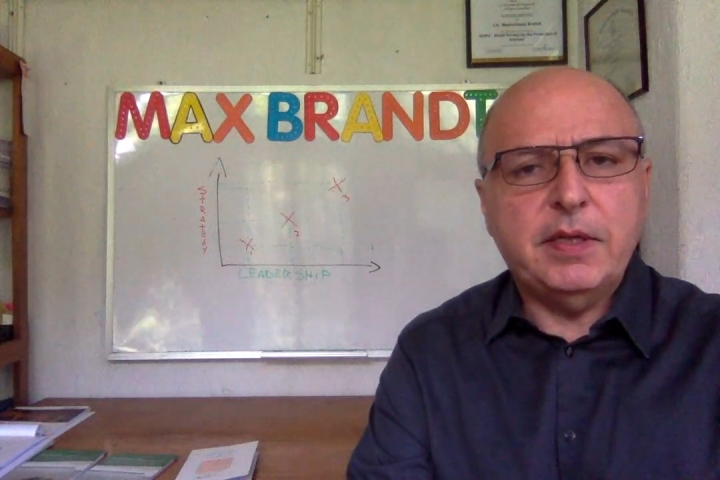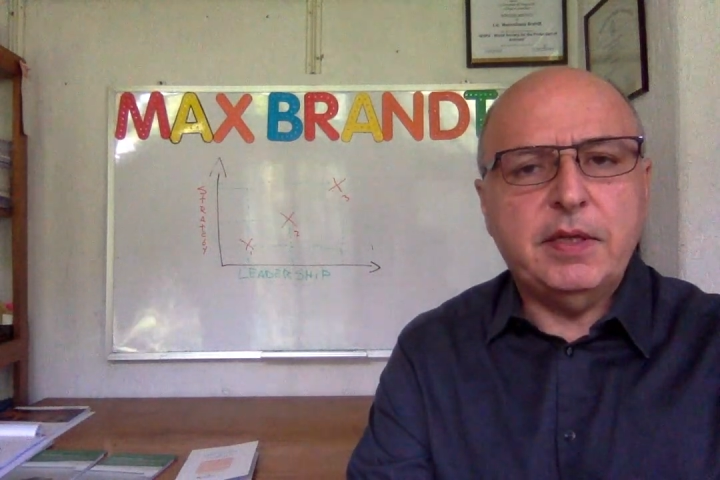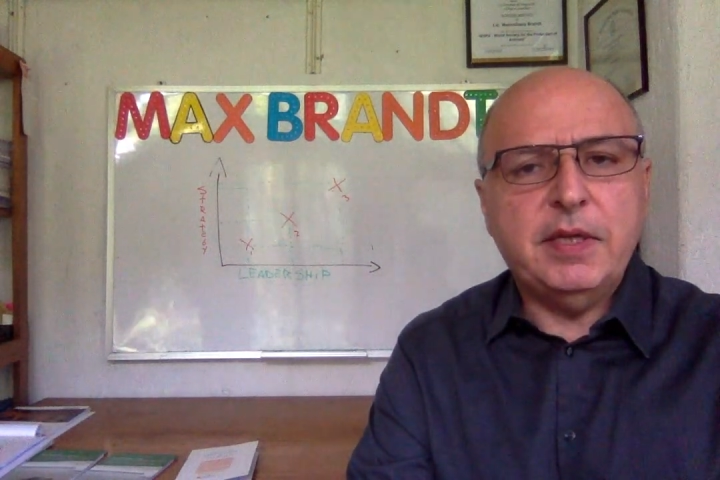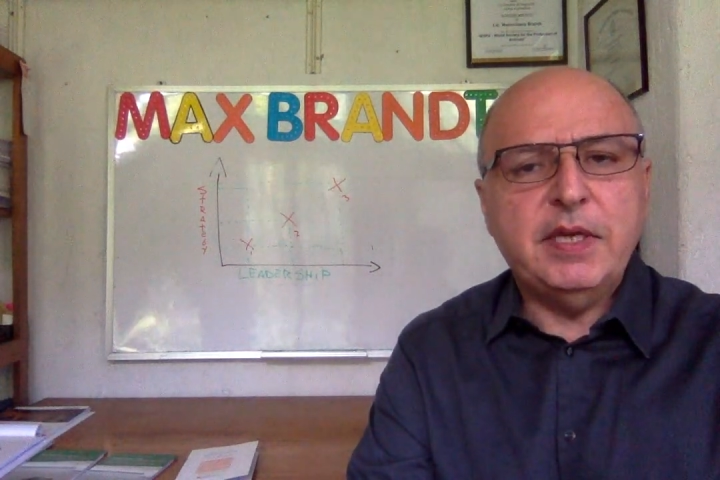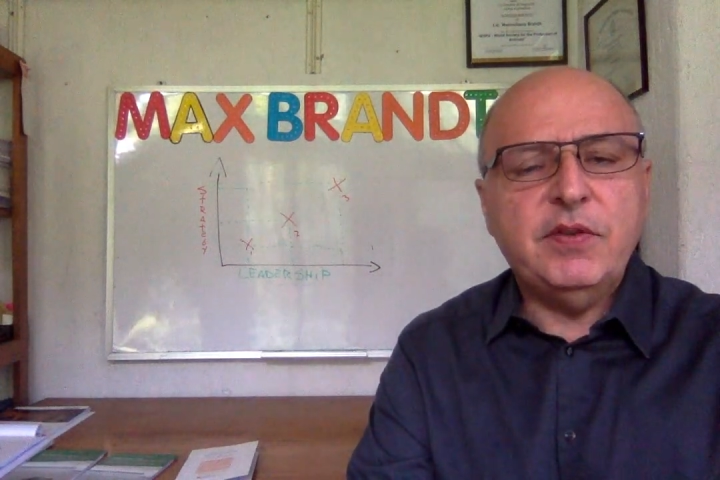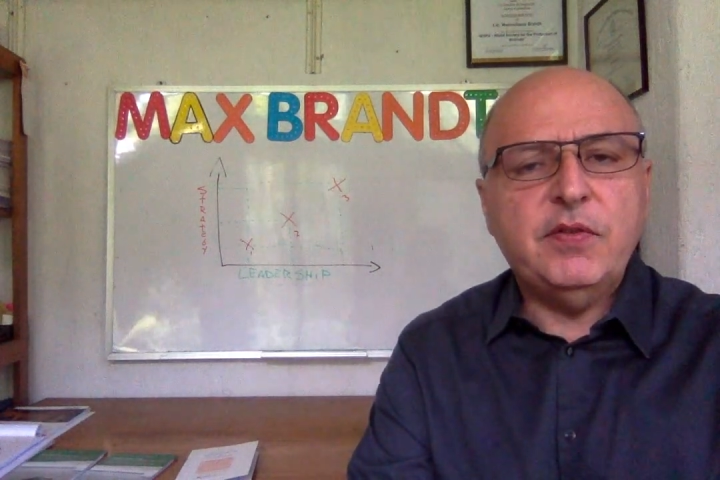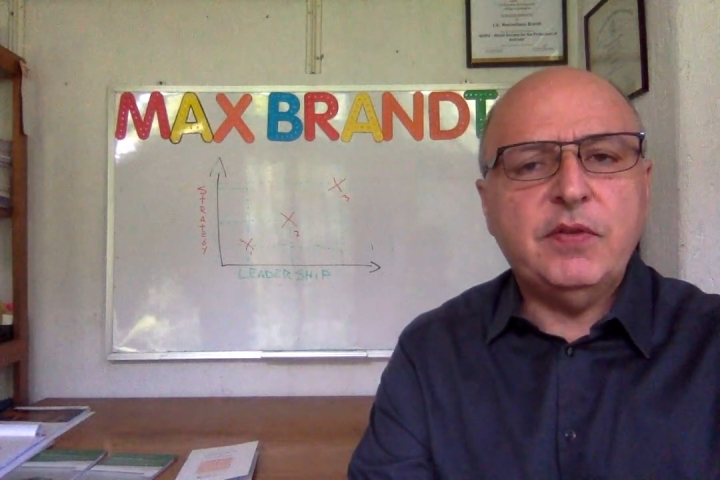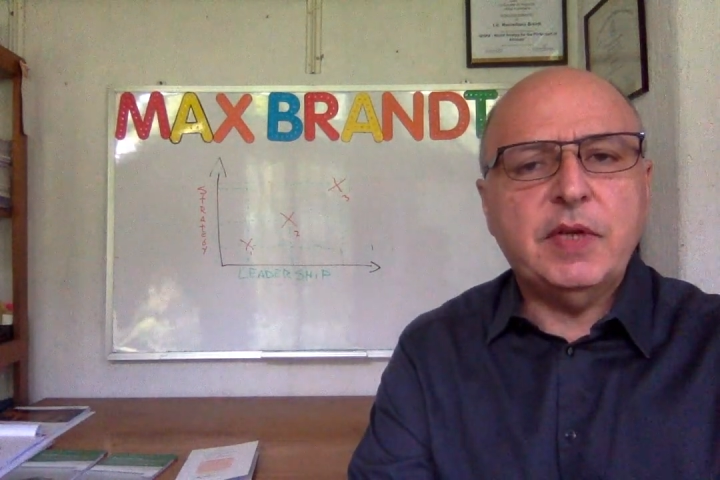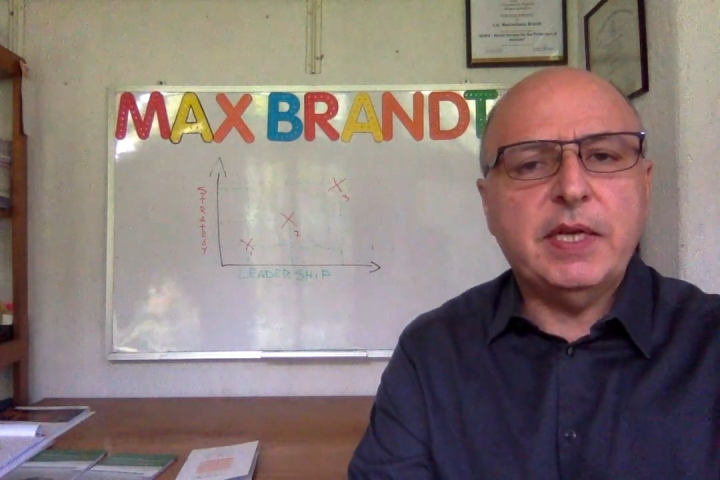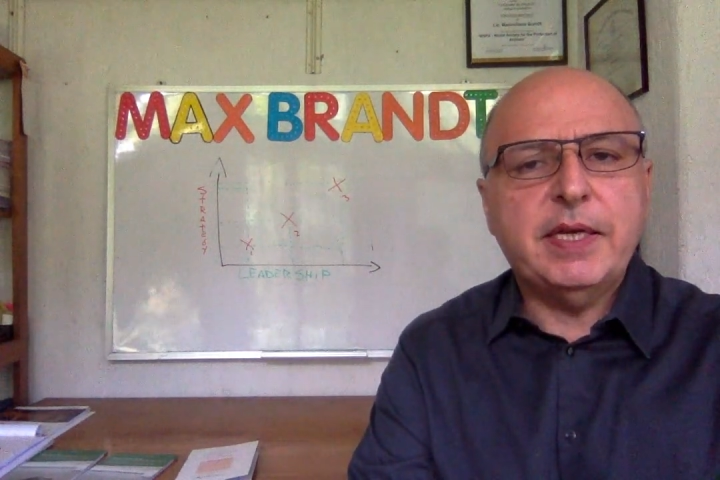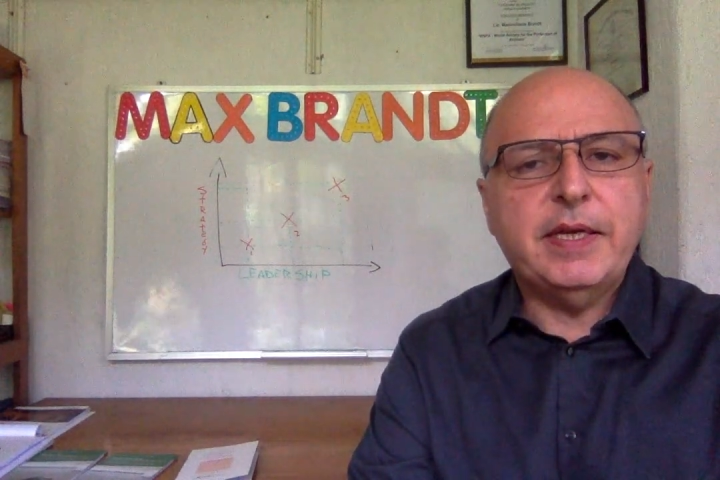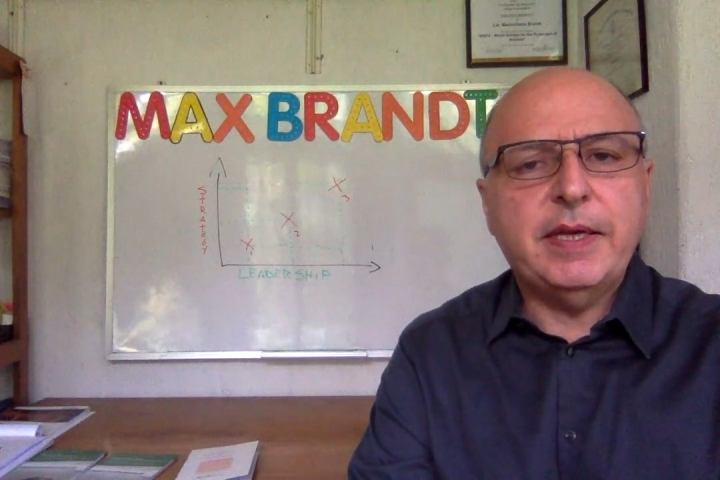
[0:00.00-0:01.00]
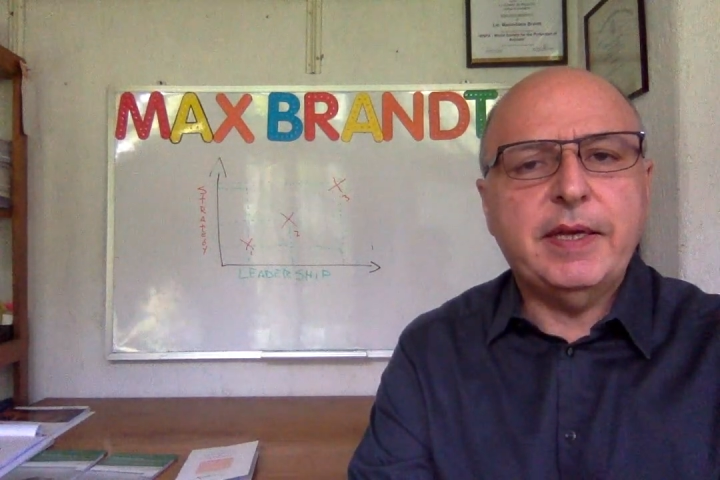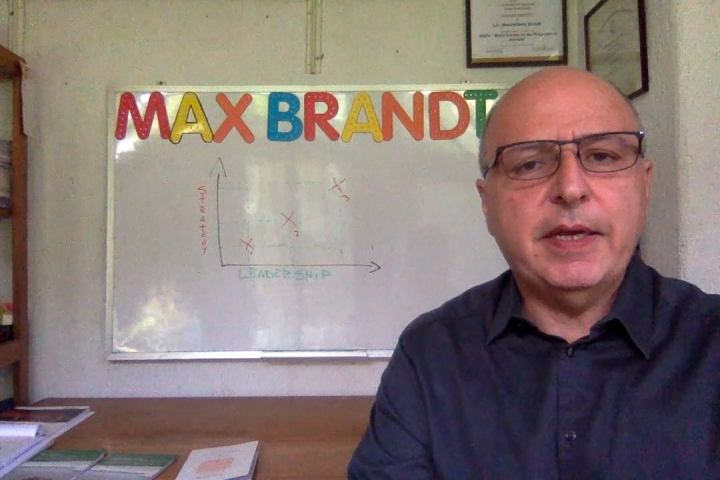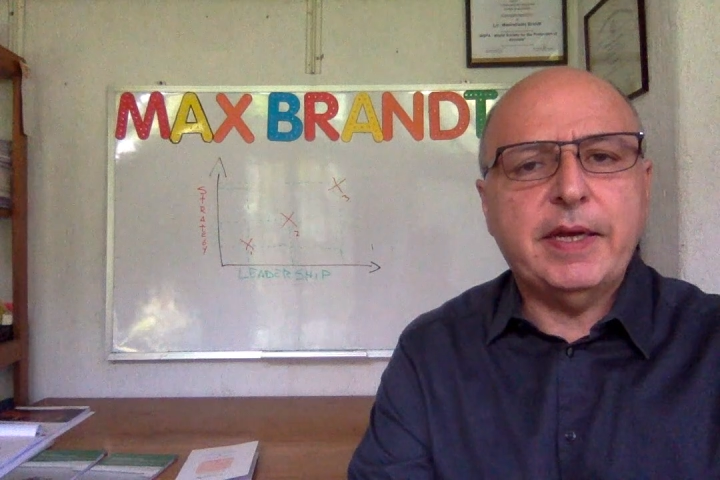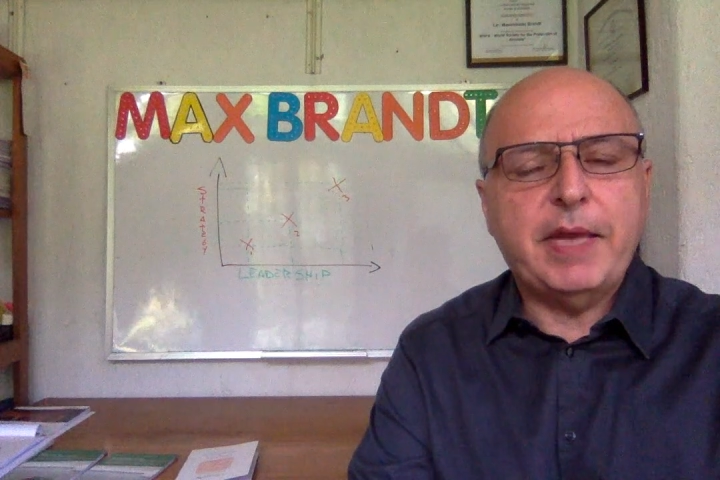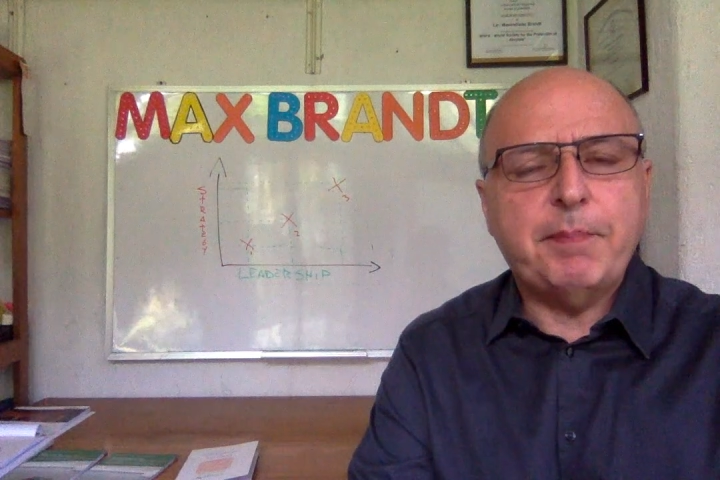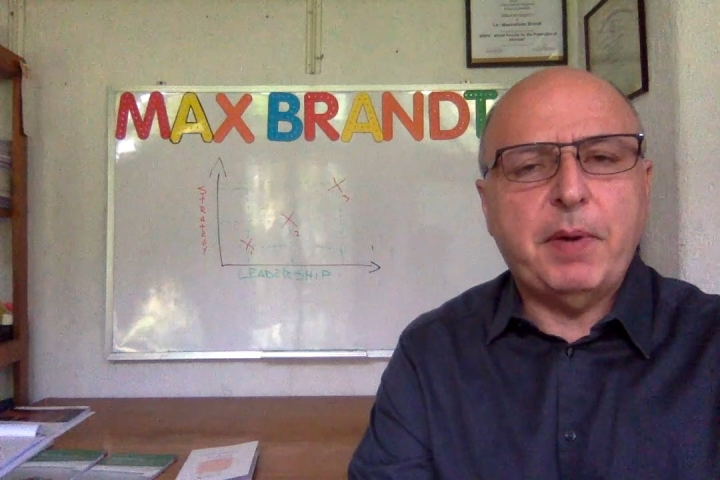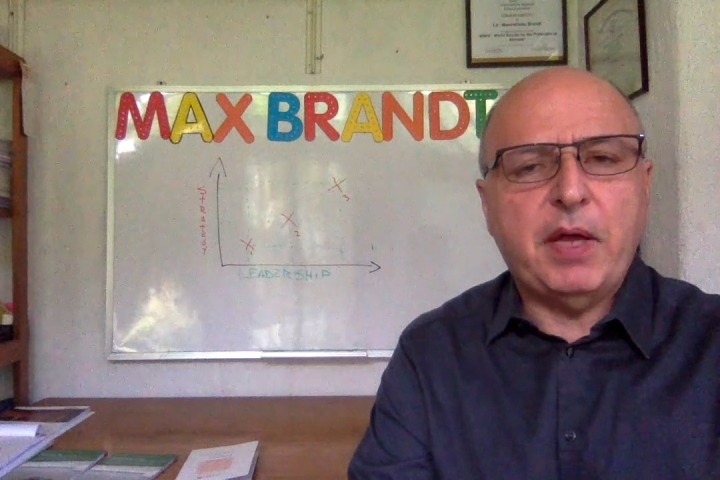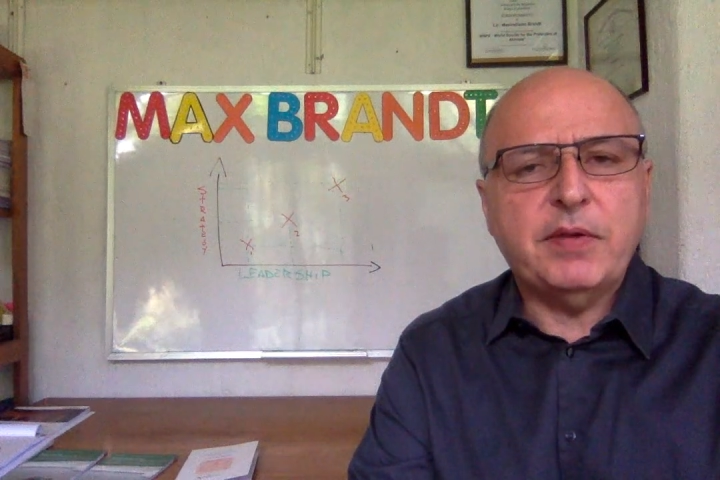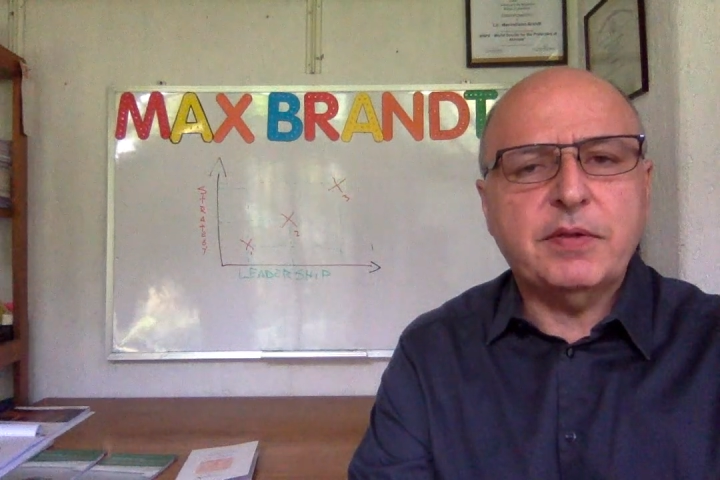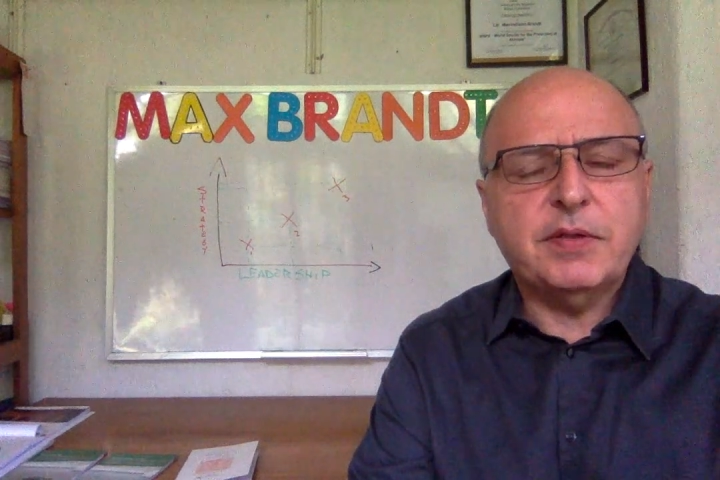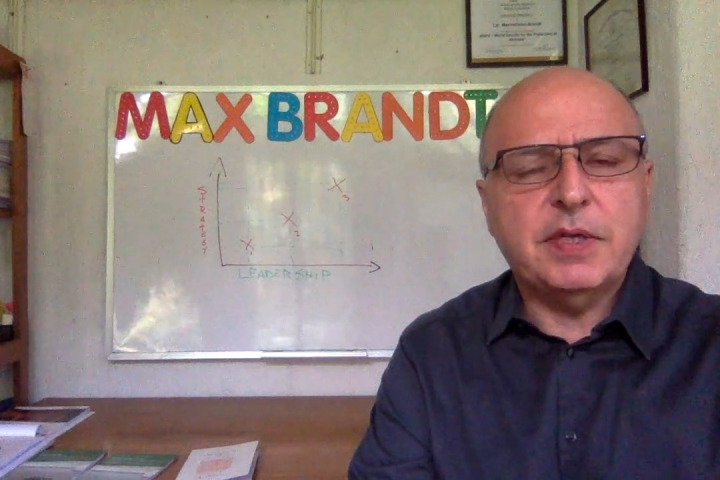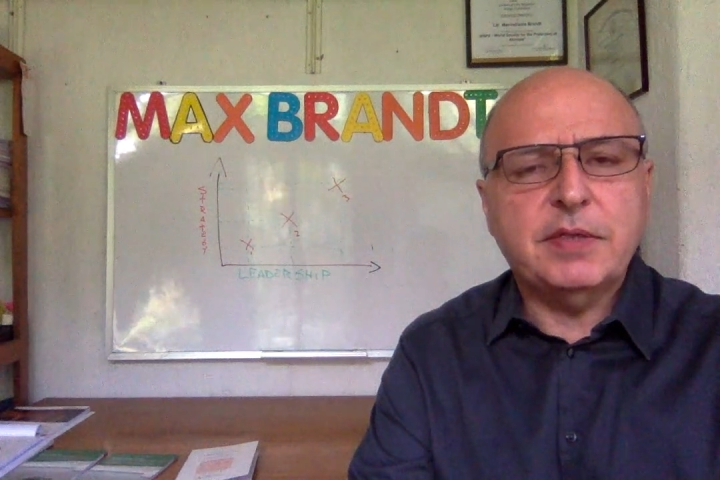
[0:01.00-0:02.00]
this
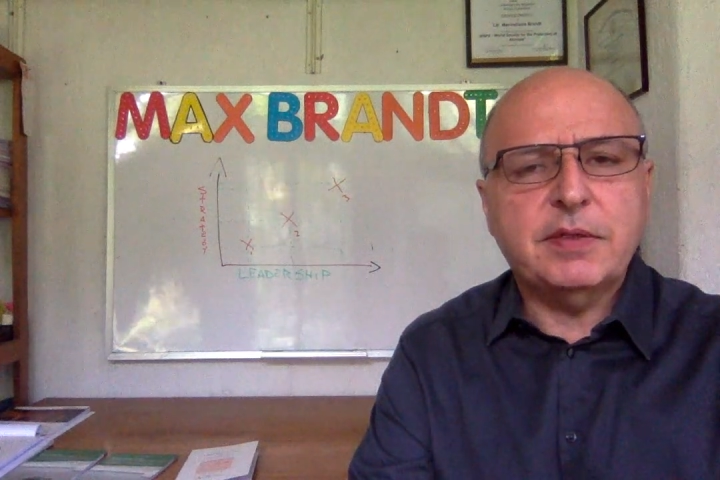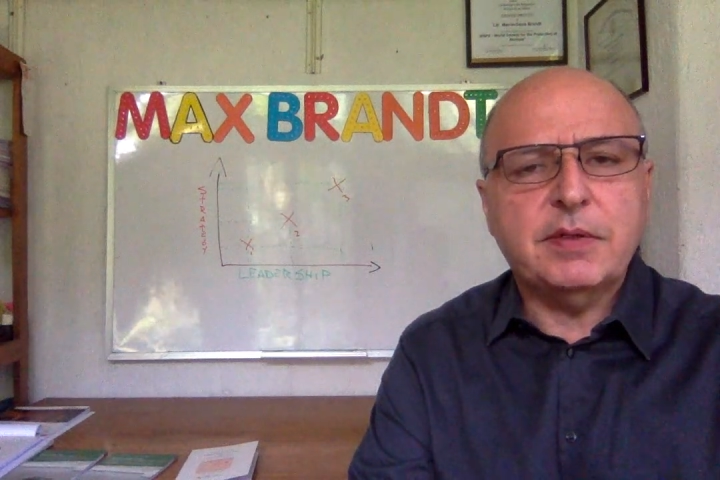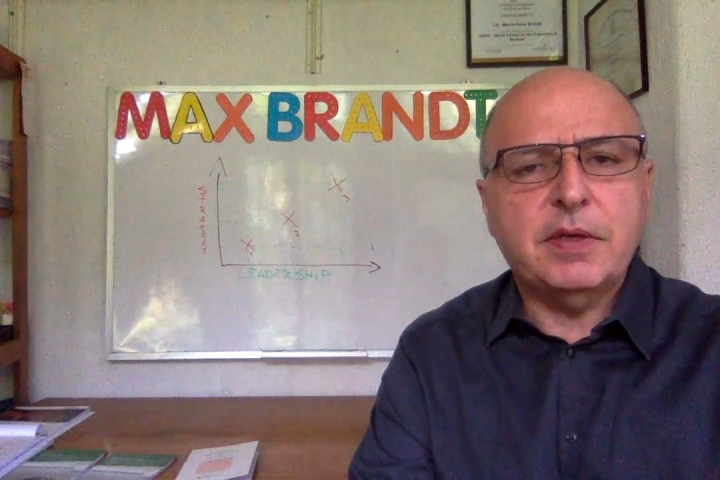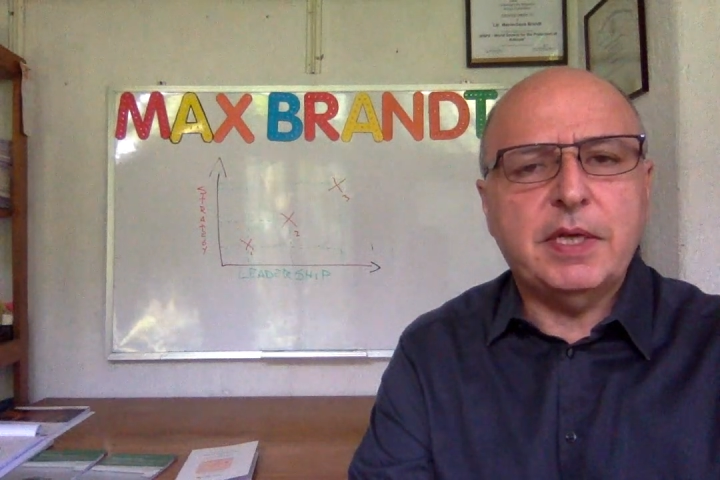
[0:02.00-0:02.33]
hypothesis